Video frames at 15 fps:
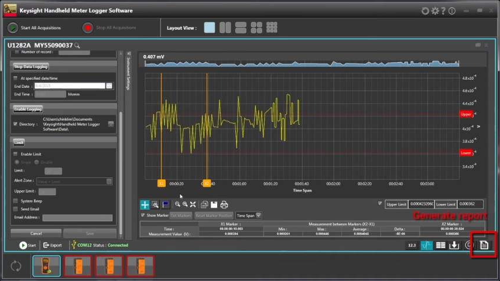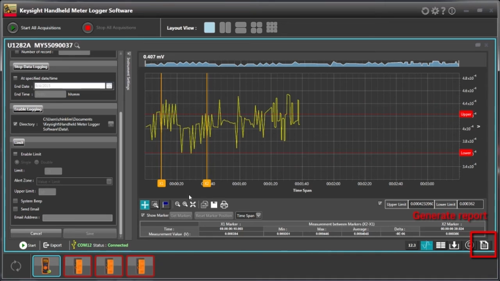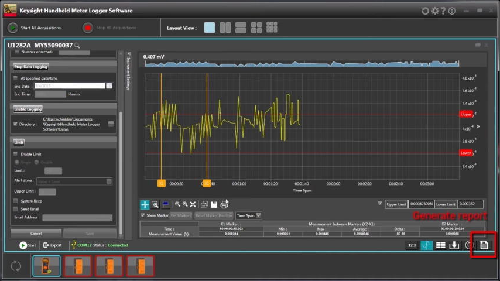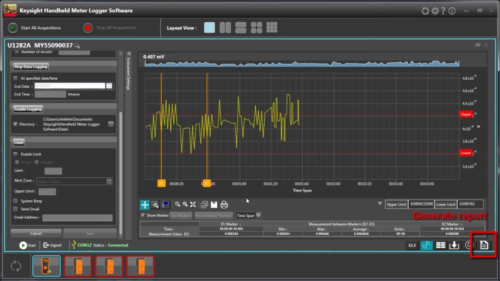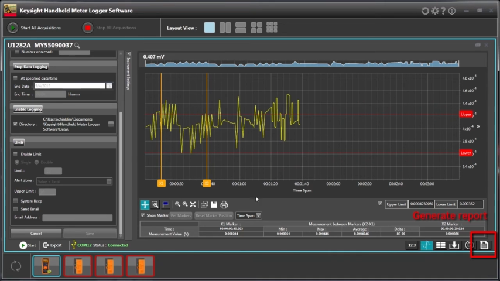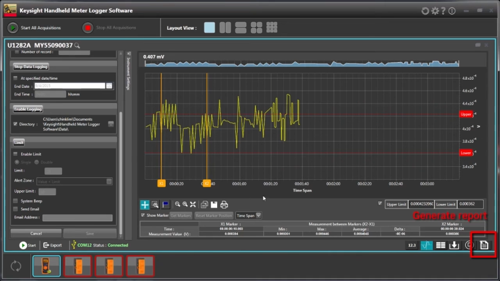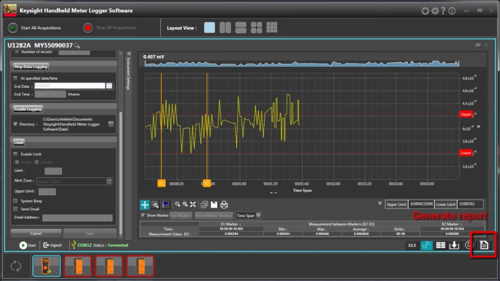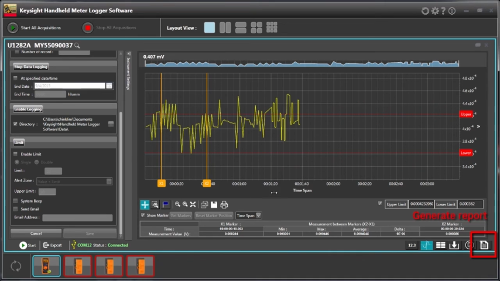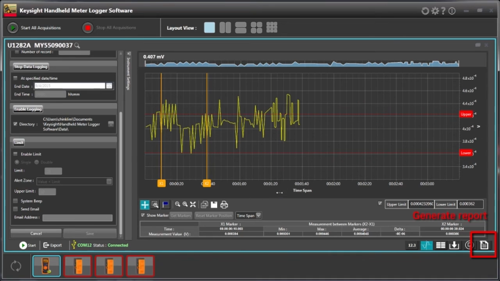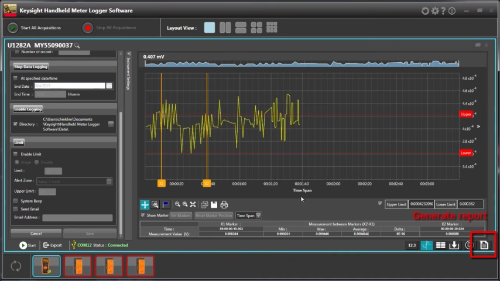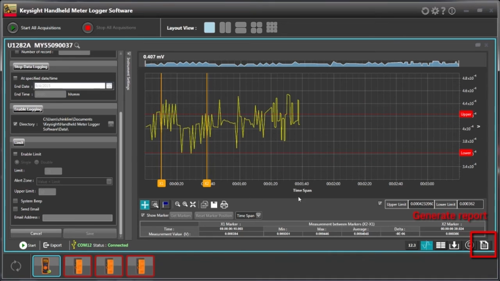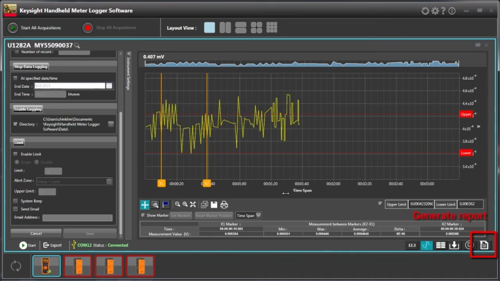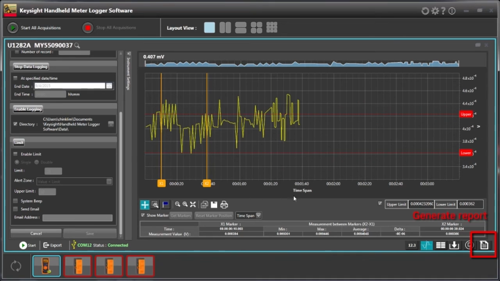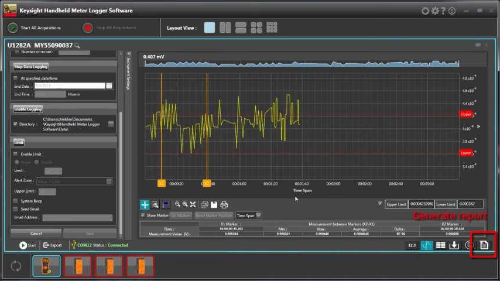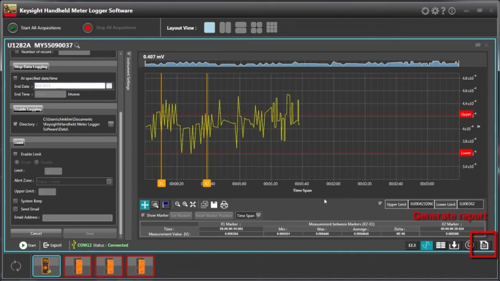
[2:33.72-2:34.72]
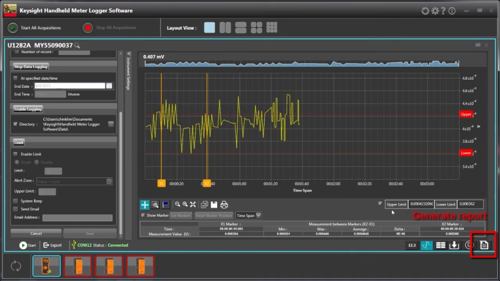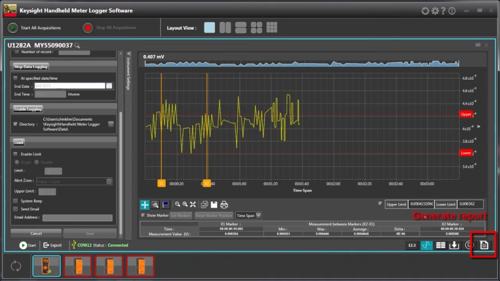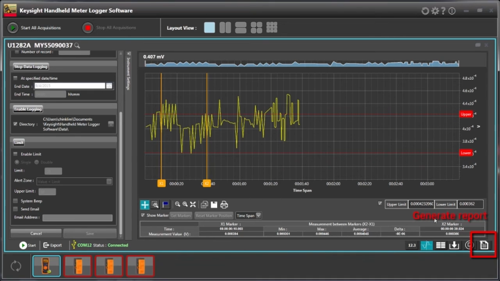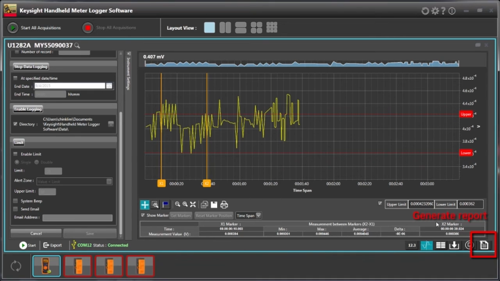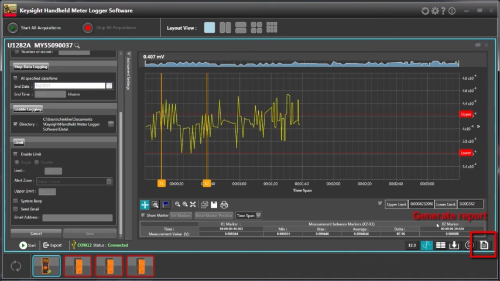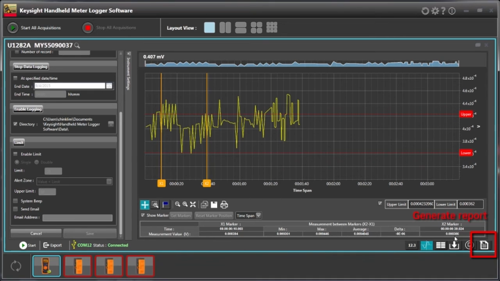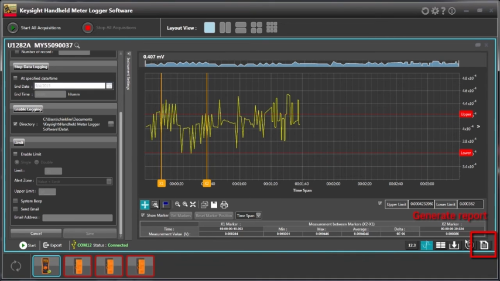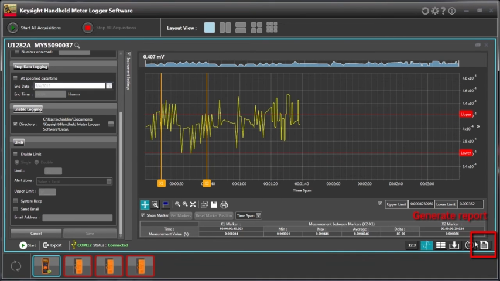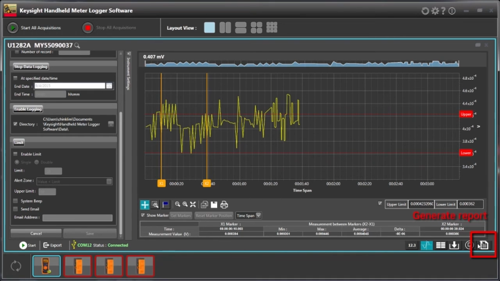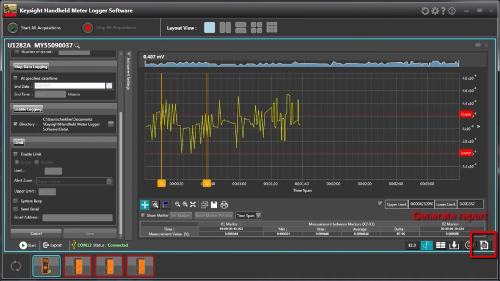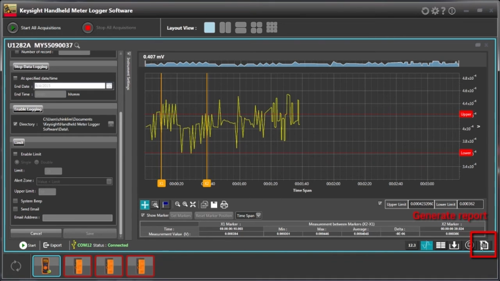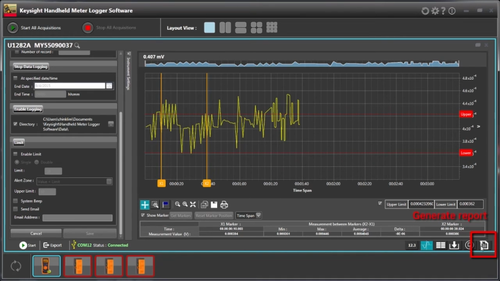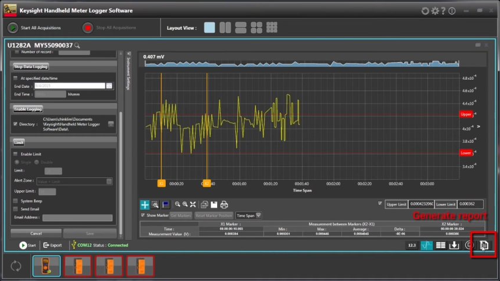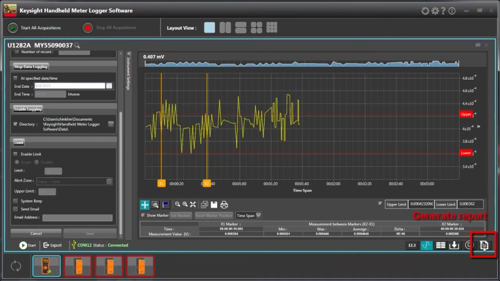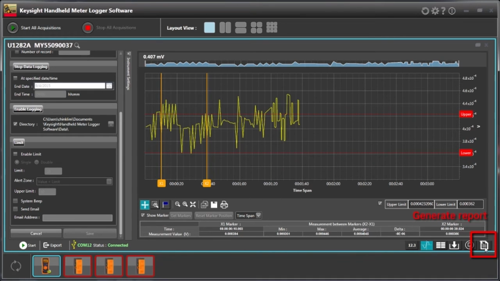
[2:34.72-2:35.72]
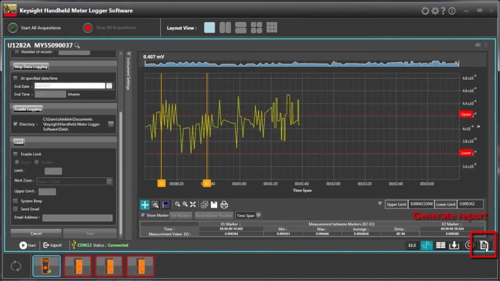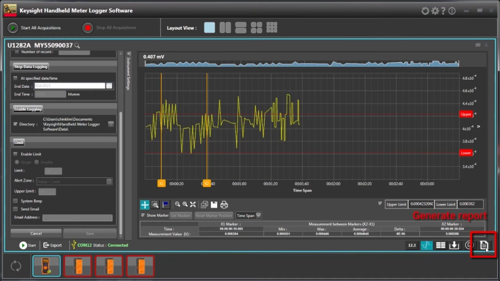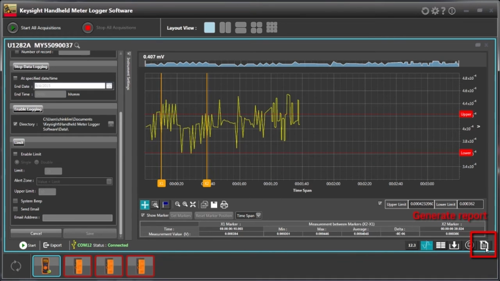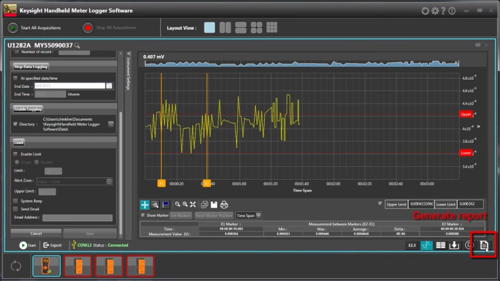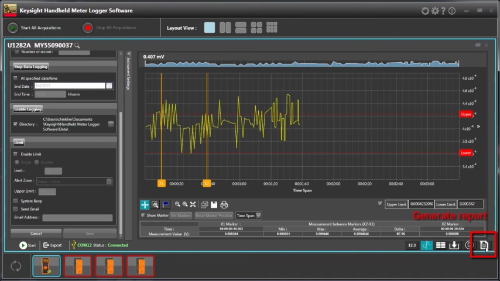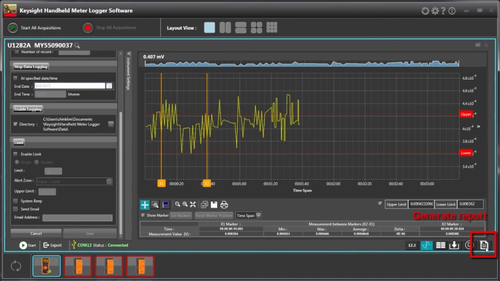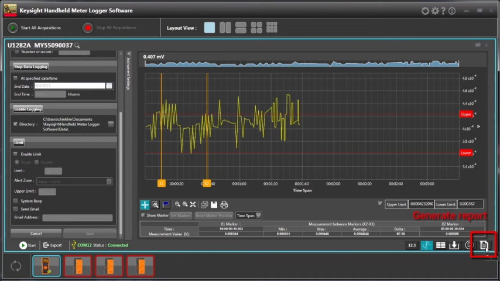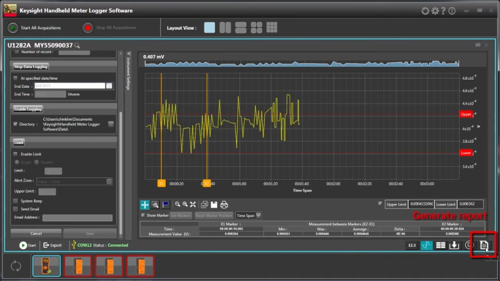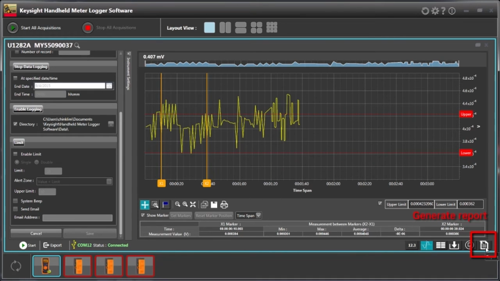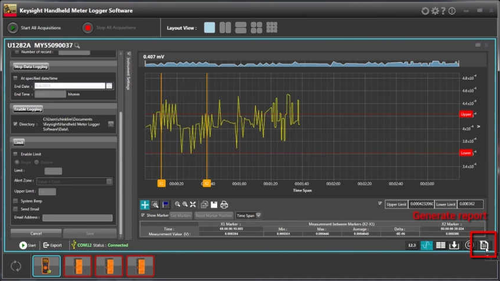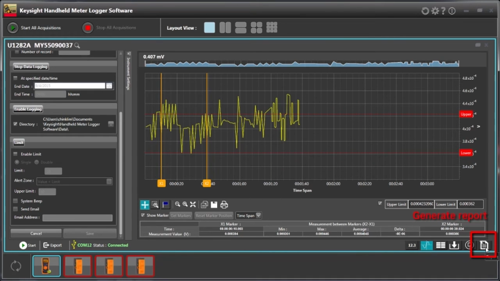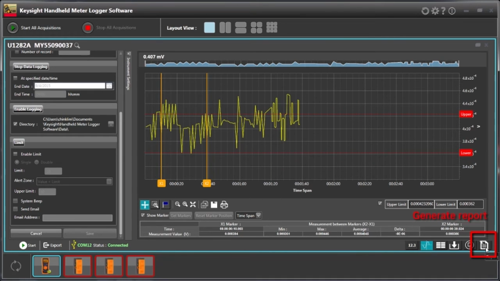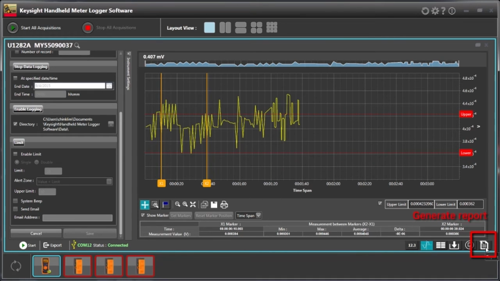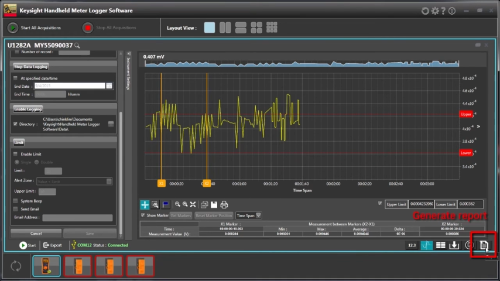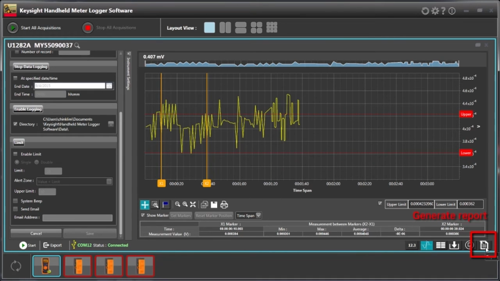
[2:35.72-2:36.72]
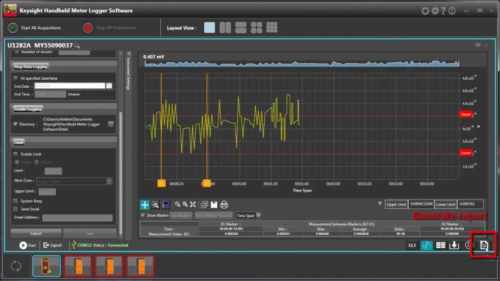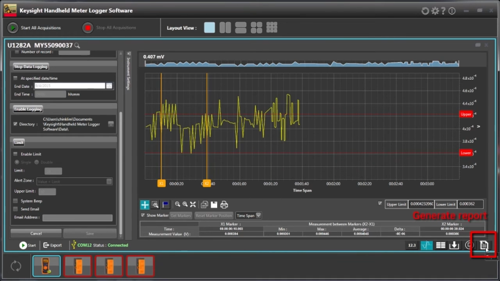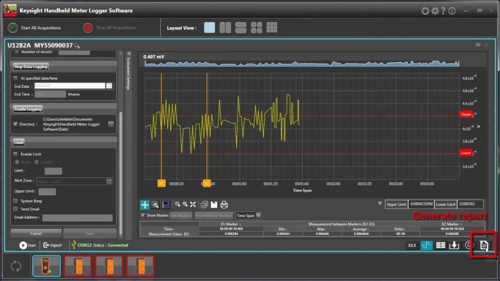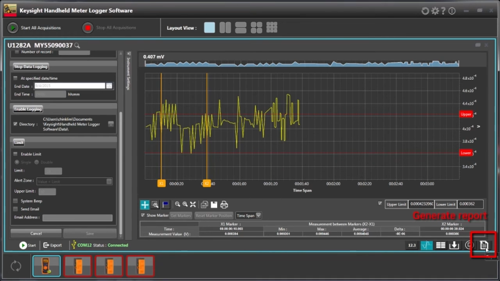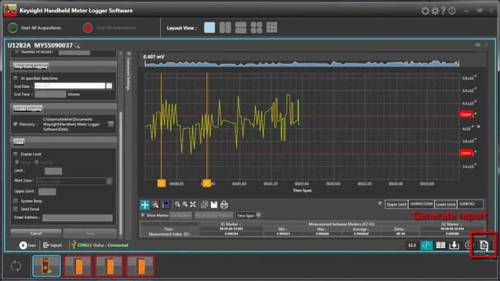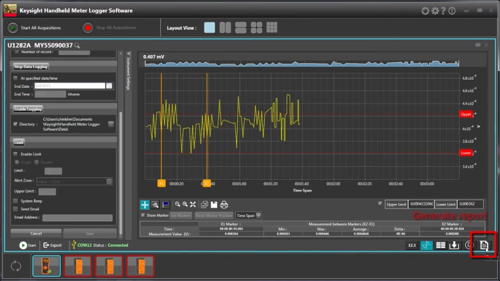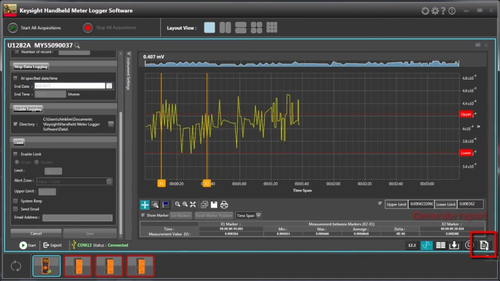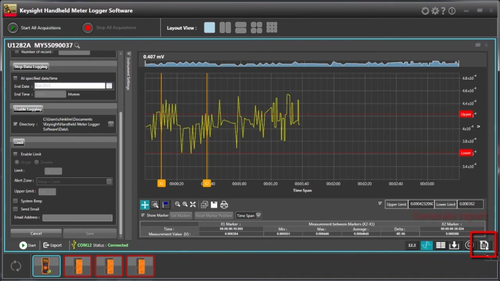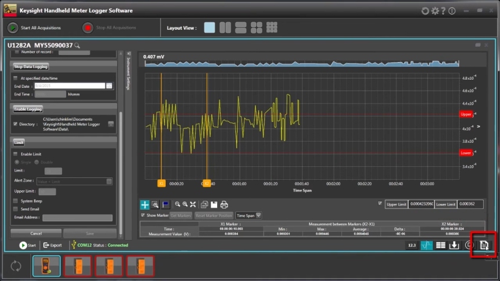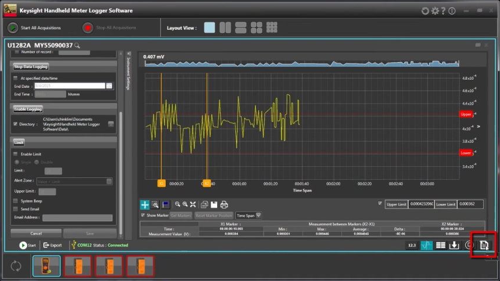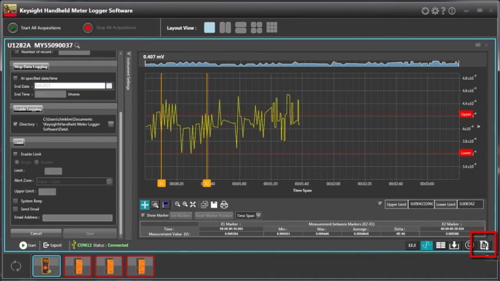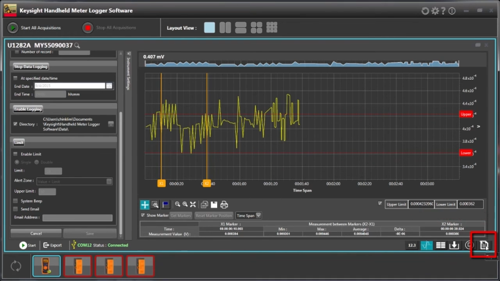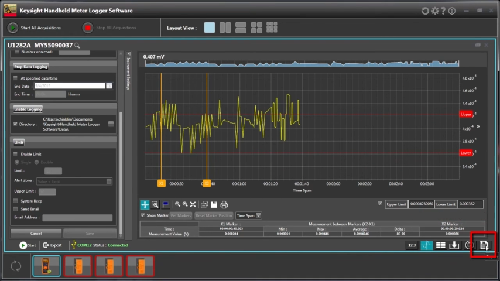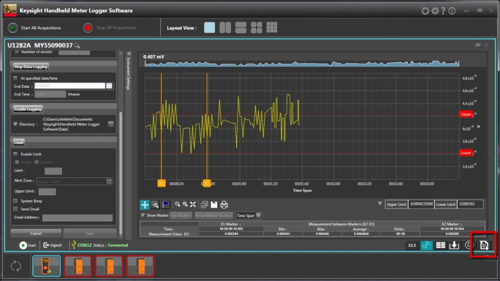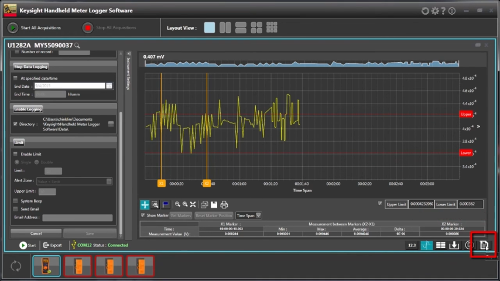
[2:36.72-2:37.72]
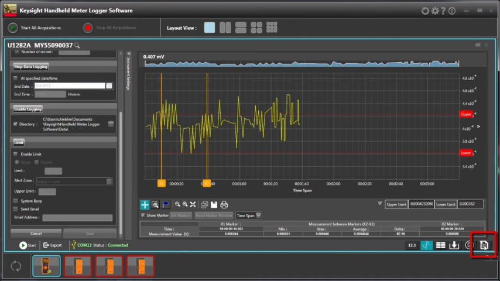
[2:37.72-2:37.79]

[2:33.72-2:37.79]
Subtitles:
Nobody's mouth can be seen.